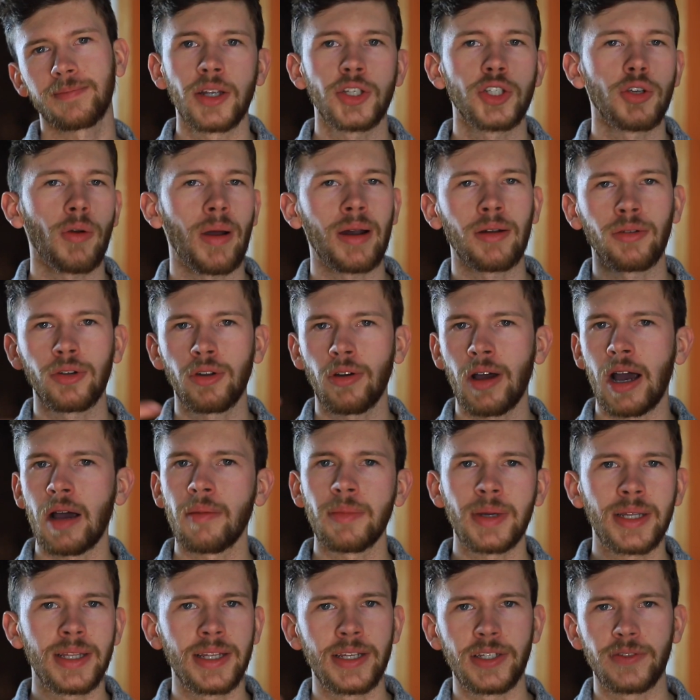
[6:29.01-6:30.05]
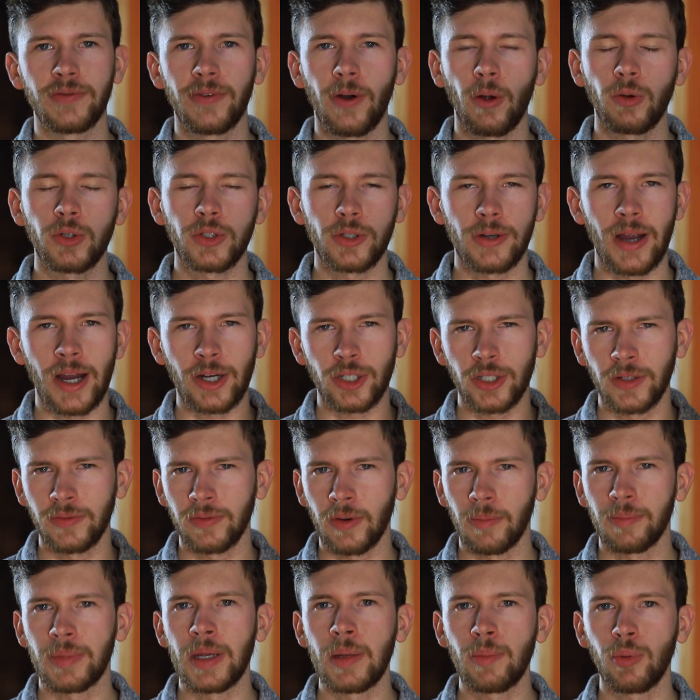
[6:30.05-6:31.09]
So I don't know how many of these votes are actually
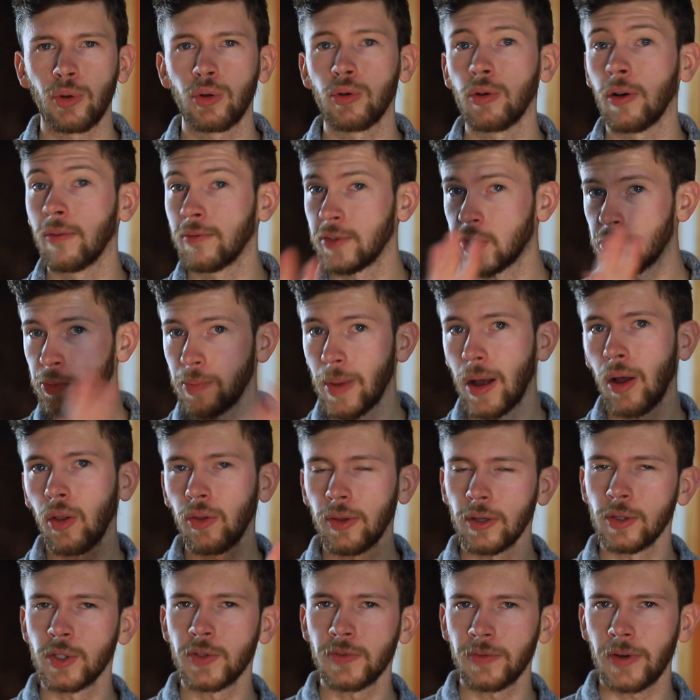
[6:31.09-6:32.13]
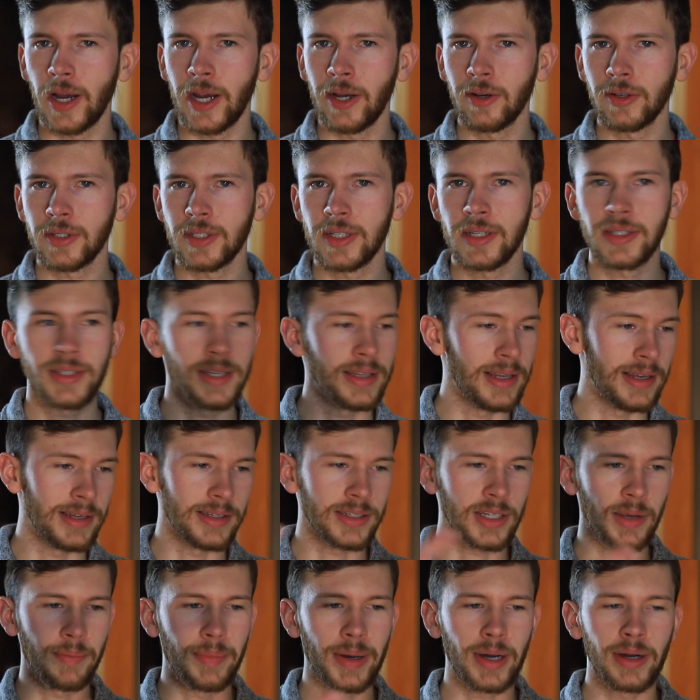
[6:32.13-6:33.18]
from people who have smelled those fragrances and then
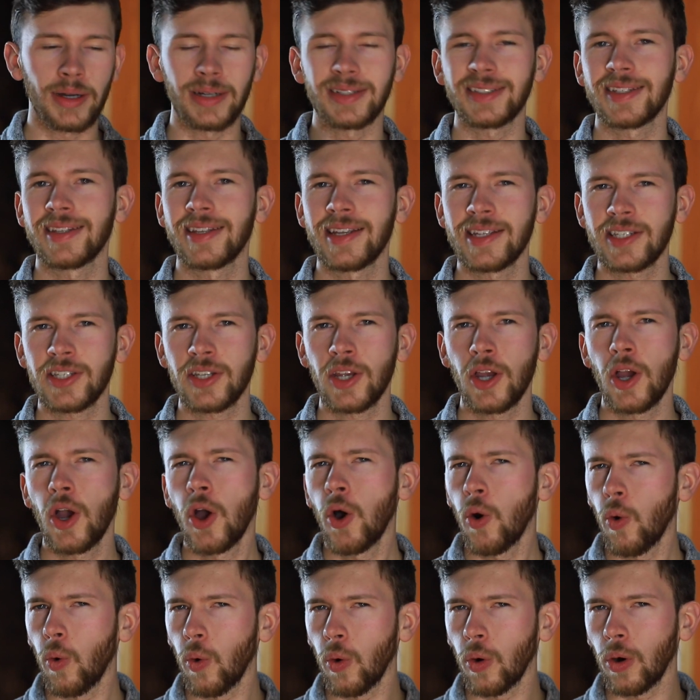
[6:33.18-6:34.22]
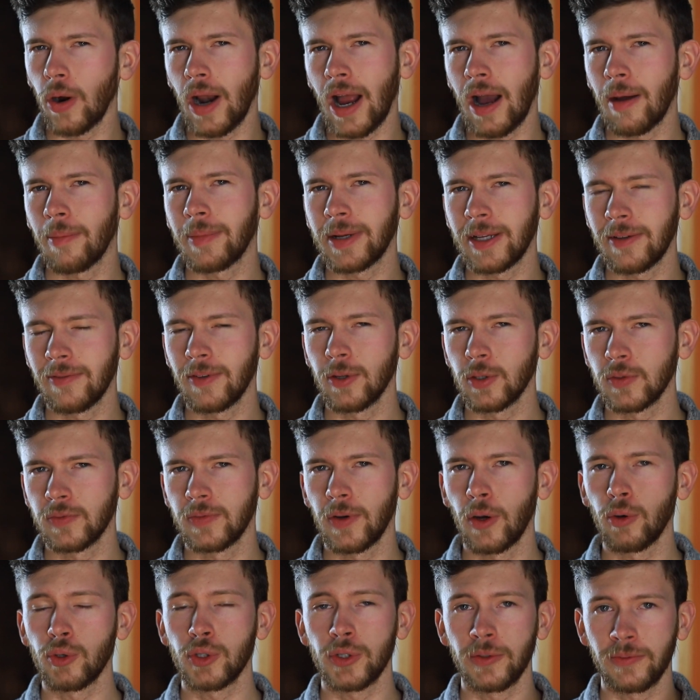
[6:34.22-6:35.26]
is comparing it to this, or how many of those
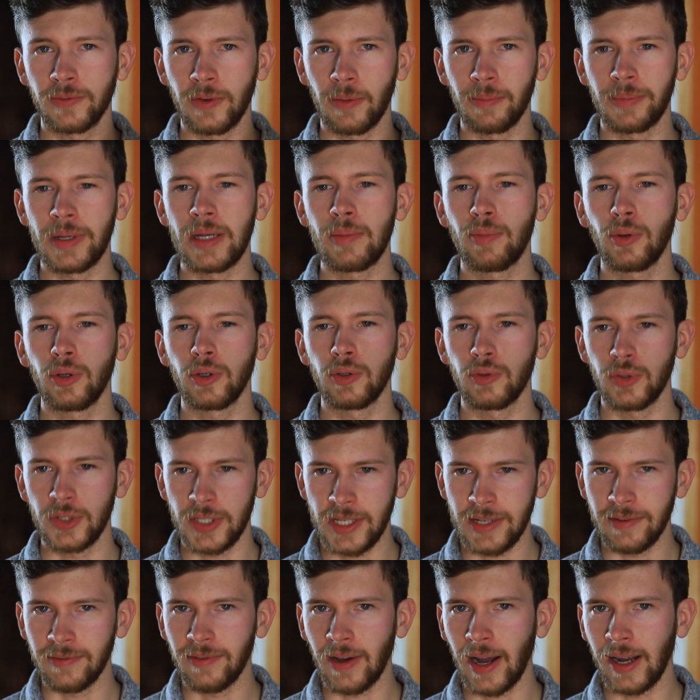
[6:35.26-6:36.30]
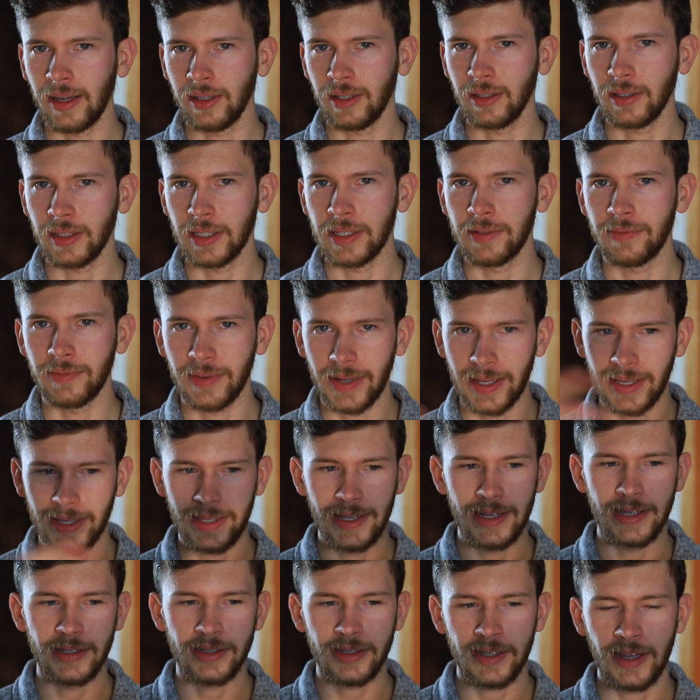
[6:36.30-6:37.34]
votes are from people who see violet leaf in
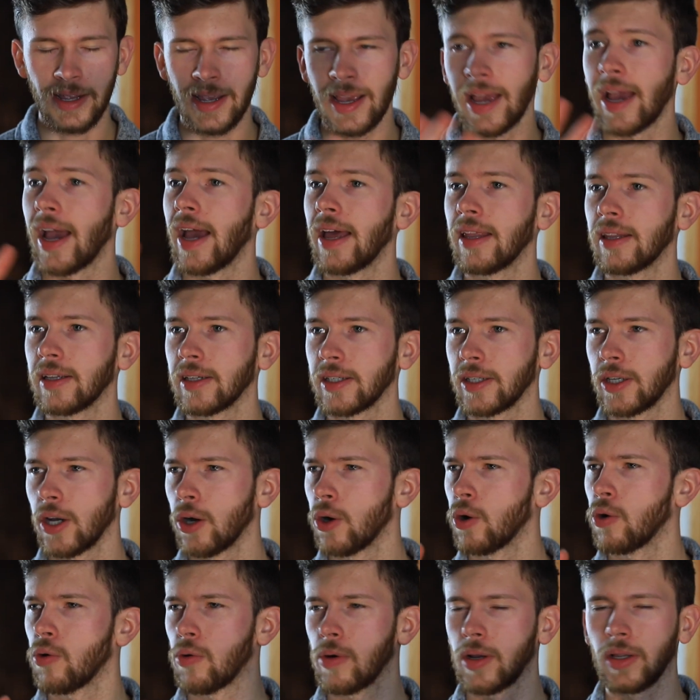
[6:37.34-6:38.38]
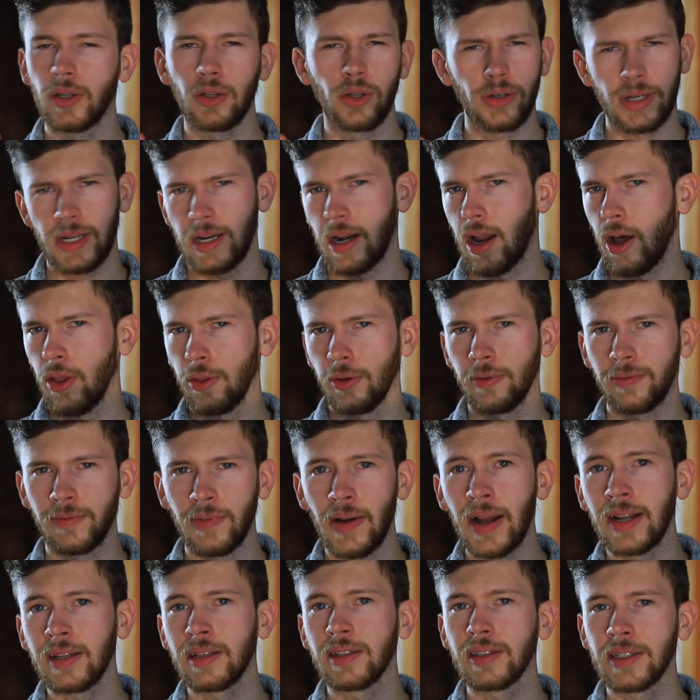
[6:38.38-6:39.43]
this and then go and look at other
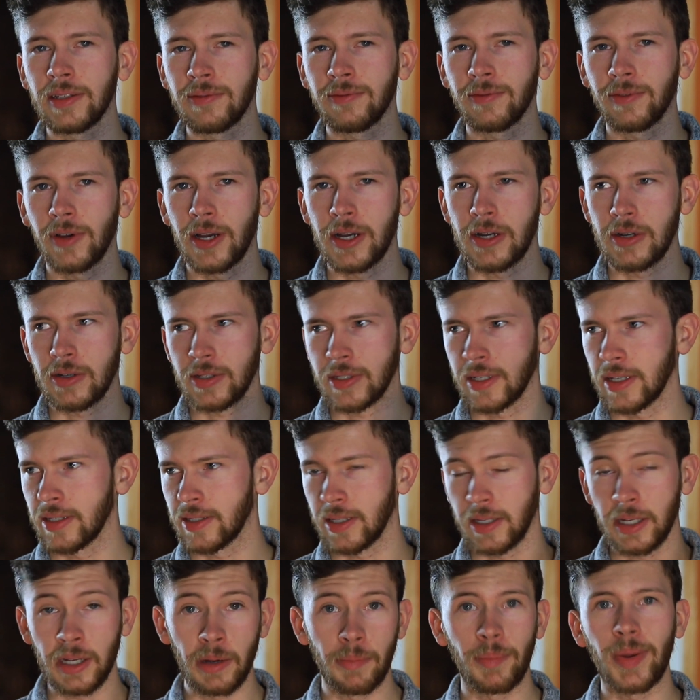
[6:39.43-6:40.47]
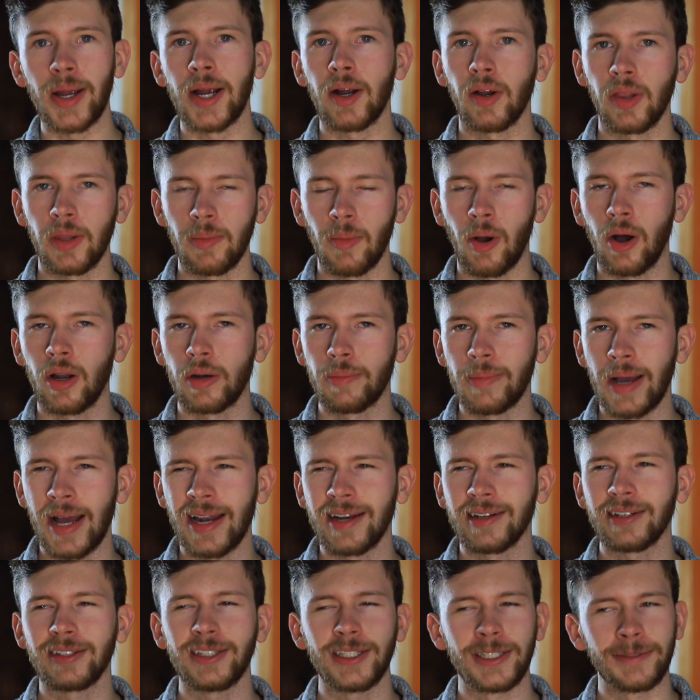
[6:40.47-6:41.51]
violet leaf fragrances and compare them
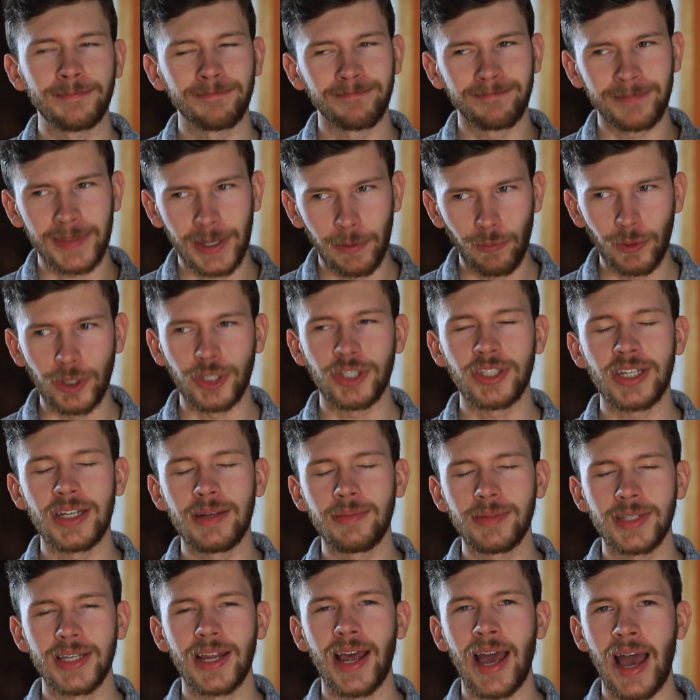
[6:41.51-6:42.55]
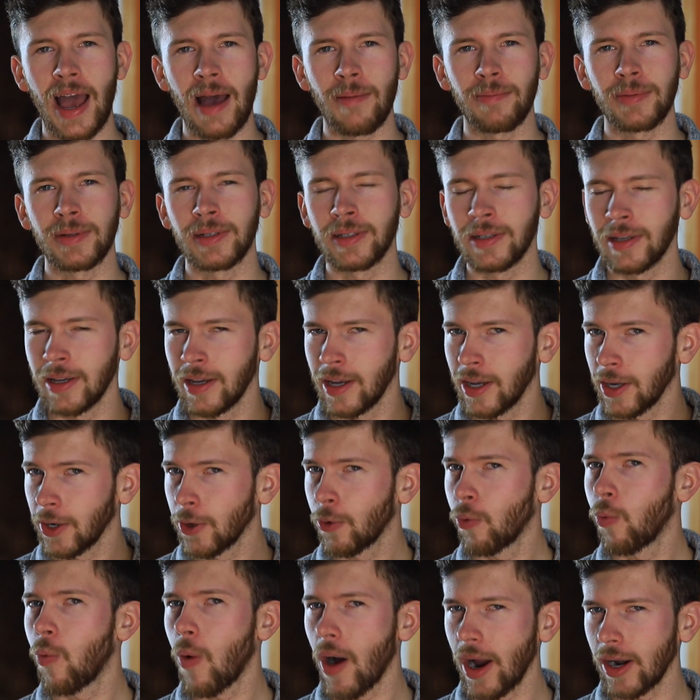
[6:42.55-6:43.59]
automatically, which seems to happen
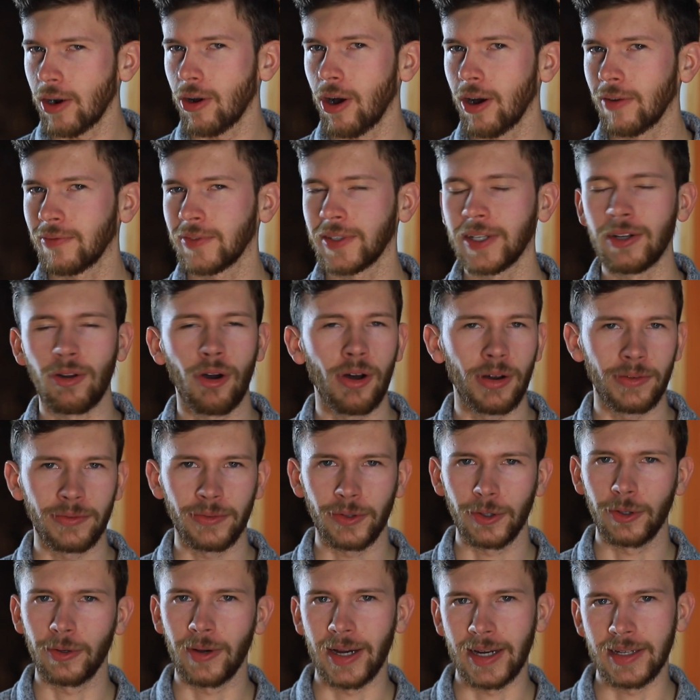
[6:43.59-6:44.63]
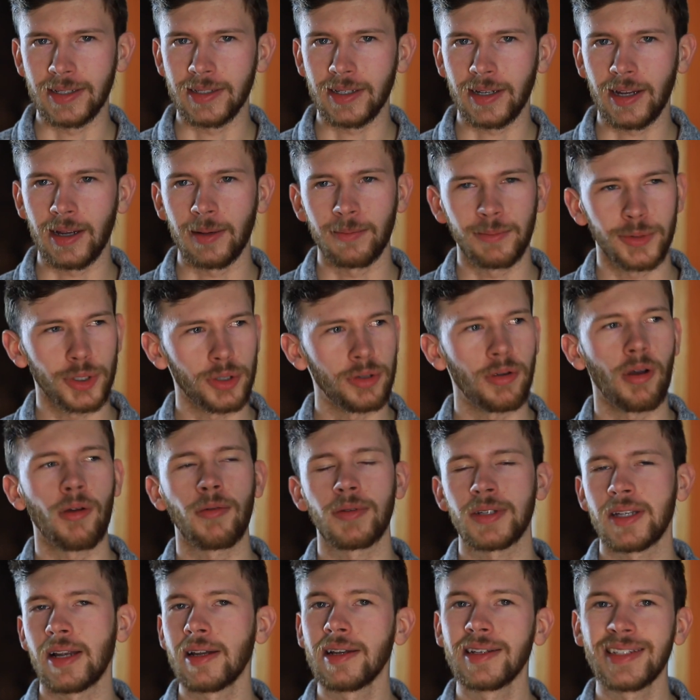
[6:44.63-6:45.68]
quite often on Fragrantica. So you
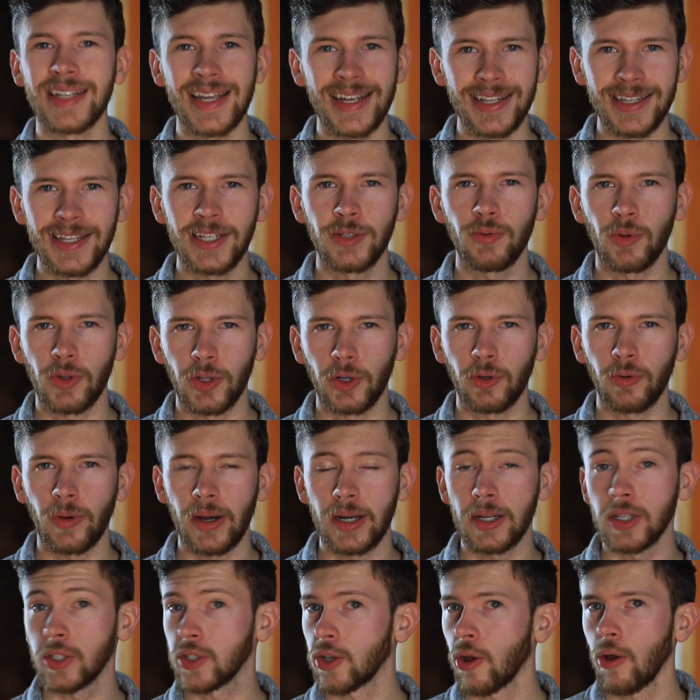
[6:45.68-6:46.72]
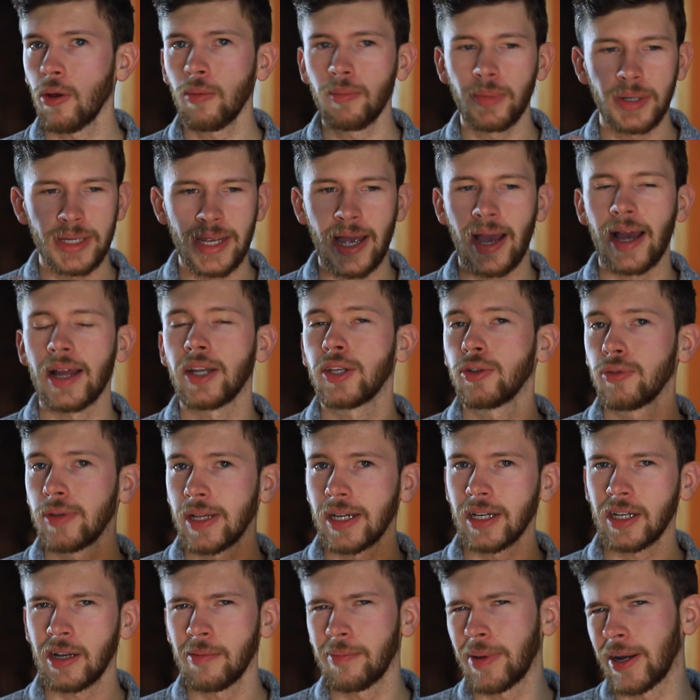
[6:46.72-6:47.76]
always had to take these with a grain of salt, but yeah, I do
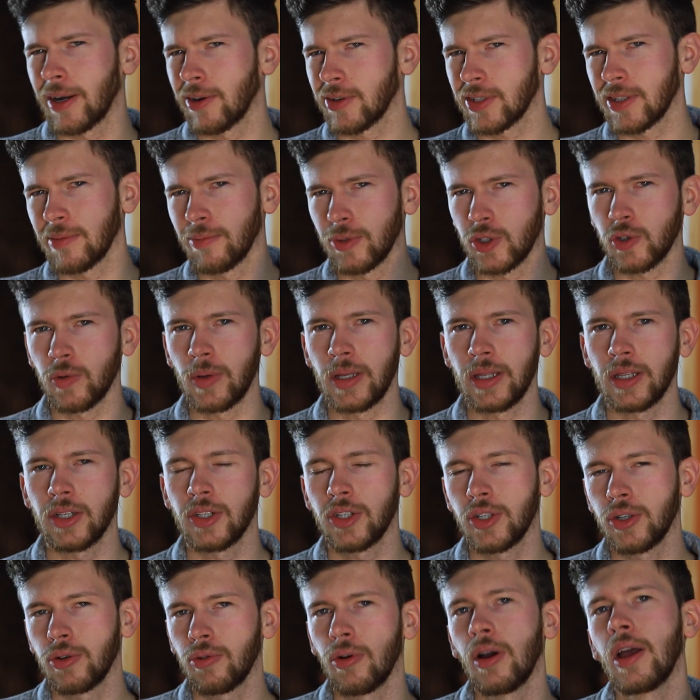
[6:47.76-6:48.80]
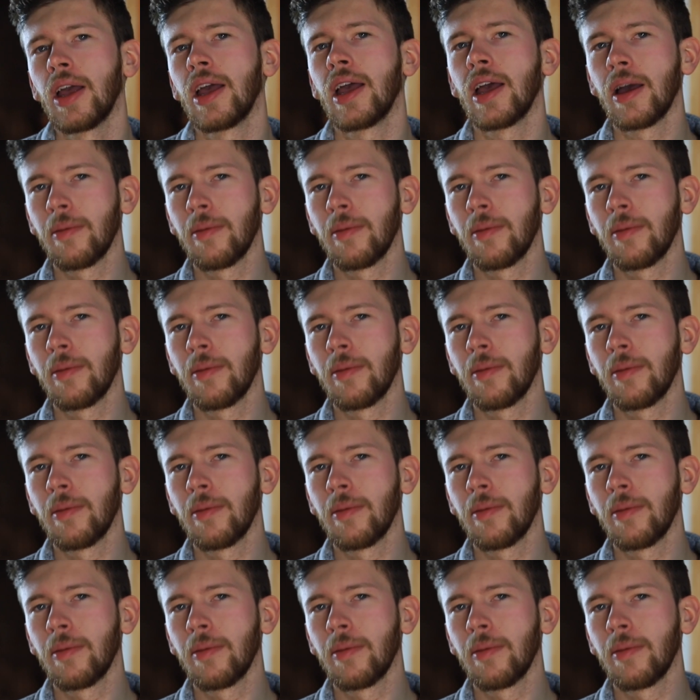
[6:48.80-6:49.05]
get a comparison between the two.